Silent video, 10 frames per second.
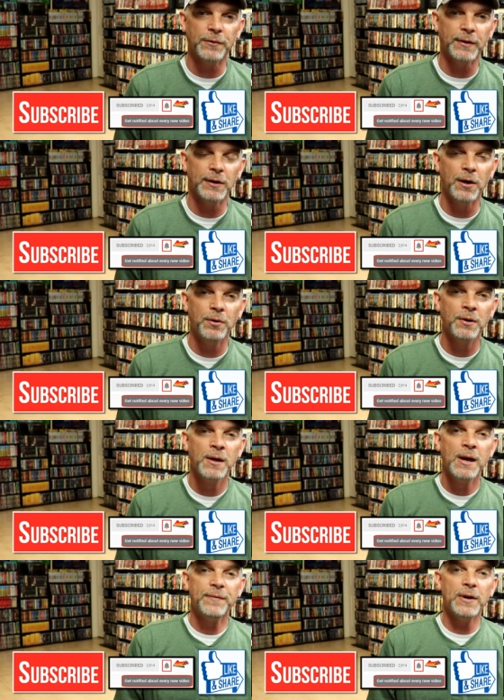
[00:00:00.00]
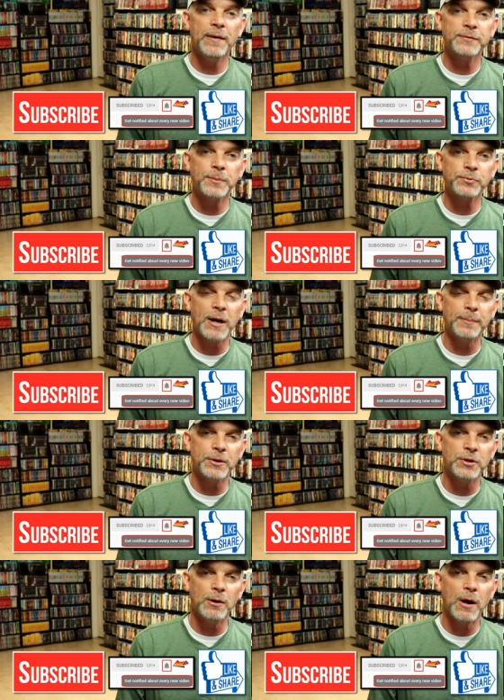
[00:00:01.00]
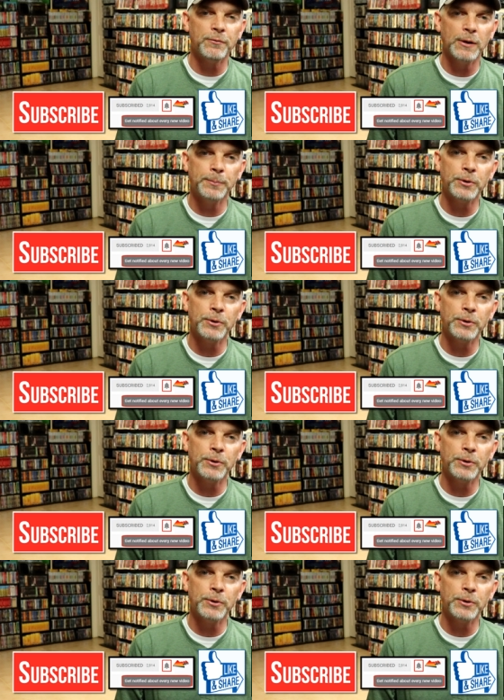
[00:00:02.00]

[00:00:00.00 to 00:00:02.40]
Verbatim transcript: the video. If you haven't subscribed to my channel, I'd really